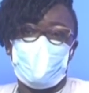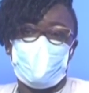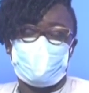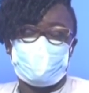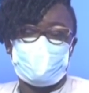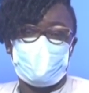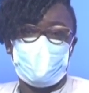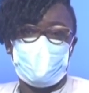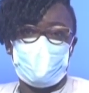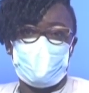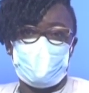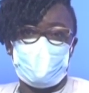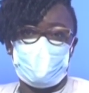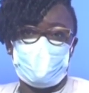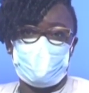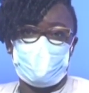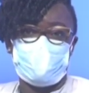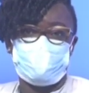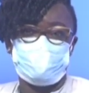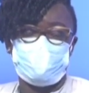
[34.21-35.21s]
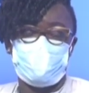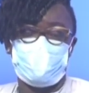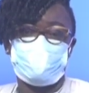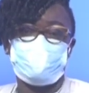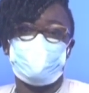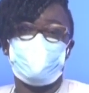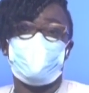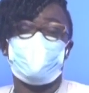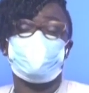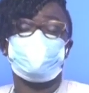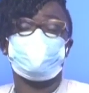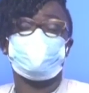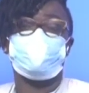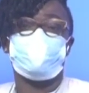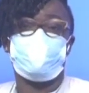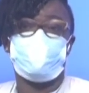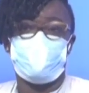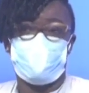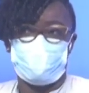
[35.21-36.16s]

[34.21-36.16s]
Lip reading: Ana emiemi ahodo